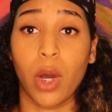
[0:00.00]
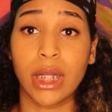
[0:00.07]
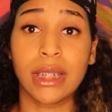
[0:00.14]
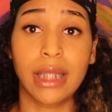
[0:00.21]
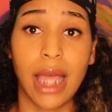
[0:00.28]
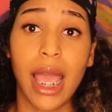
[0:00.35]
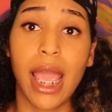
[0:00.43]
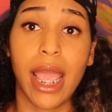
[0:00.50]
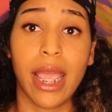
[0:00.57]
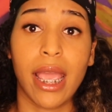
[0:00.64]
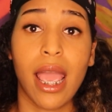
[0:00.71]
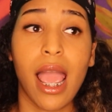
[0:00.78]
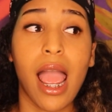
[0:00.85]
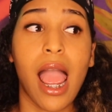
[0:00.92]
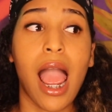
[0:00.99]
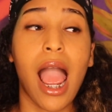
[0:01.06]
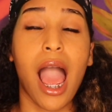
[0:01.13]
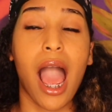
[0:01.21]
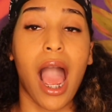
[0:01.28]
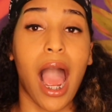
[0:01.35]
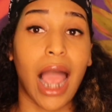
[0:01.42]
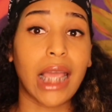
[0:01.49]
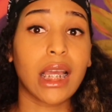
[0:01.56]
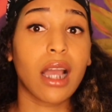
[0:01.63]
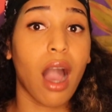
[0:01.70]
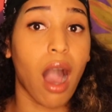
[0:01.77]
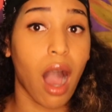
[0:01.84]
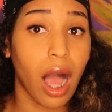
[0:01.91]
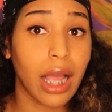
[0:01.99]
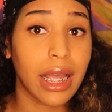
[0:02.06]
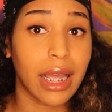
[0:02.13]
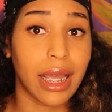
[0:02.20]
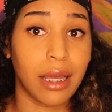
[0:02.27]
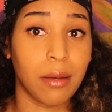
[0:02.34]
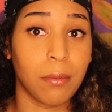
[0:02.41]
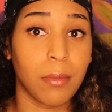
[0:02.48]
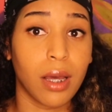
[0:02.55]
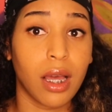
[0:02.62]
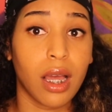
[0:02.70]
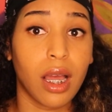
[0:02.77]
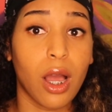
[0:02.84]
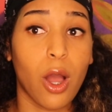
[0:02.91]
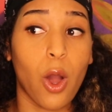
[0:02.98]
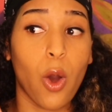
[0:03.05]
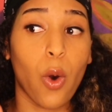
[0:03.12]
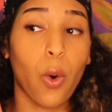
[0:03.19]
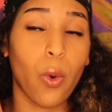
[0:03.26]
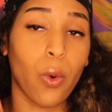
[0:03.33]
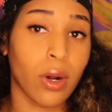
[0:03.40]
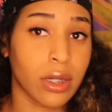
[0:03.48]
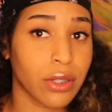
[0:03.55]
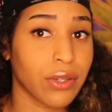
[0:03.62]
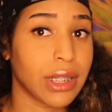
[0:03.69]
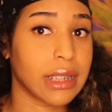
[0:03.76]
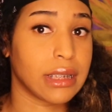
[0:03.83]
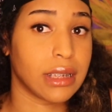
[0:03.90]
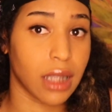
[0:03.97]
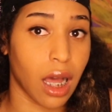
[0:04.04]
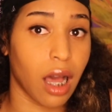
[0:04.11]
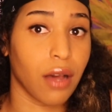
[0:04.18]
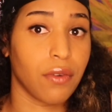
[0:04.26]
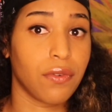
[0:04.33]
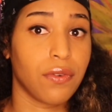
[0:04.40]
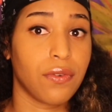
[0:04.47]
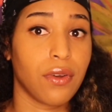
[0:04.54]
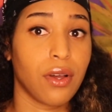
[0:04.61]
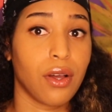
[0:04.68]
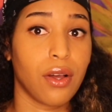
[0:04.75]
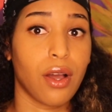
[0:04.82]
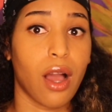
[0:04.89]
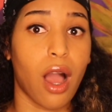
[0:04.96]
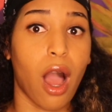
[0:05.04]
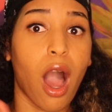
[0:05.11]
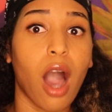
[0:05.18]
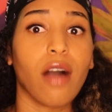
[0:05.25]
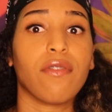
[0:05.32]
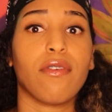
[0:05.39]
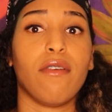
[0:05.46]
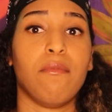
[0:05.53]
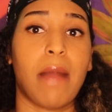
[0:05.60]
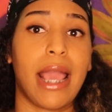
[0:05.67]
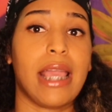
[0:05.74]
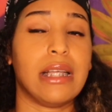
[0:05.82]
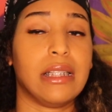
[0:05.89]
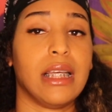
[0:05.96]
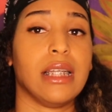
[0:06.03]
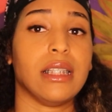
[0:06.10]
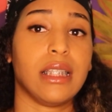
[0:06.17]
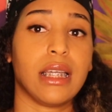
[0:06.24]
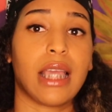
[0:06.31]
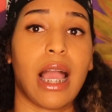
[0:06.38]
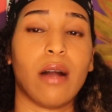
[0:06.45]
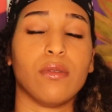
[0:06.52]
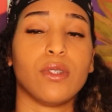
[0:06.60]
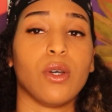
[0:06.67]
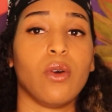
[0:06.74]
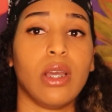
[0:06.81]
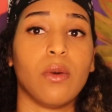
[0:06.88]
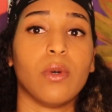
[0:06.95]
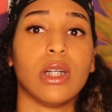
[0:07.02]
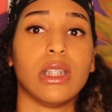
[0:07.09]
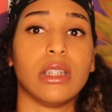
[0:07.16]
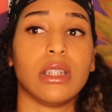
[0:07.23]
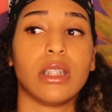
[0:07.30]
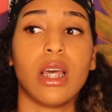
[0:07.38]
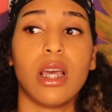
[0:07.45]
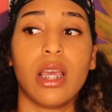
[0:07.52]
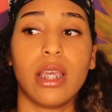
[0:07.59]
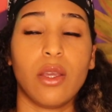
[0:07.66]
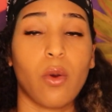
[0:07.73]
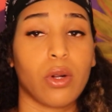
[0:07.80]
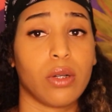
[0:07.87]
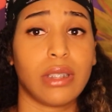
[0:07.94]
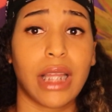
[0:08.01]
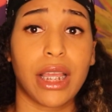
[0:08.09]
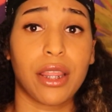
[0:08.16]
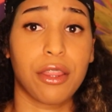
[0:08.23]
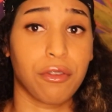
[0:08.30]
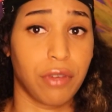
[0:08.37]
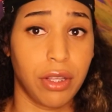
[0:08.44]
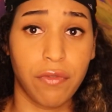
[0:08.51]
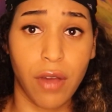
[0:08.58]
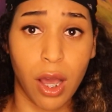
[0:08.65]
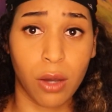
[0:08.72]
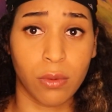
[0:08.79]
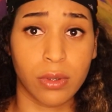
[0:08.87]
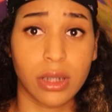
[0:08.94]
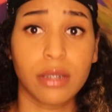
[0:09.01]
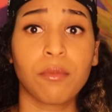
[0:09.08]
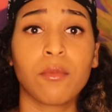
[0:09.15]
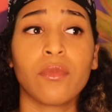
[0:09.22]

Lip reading: one day I caught him ordering stuff off of my AT&T account. So it was, he ordered like 3 phones,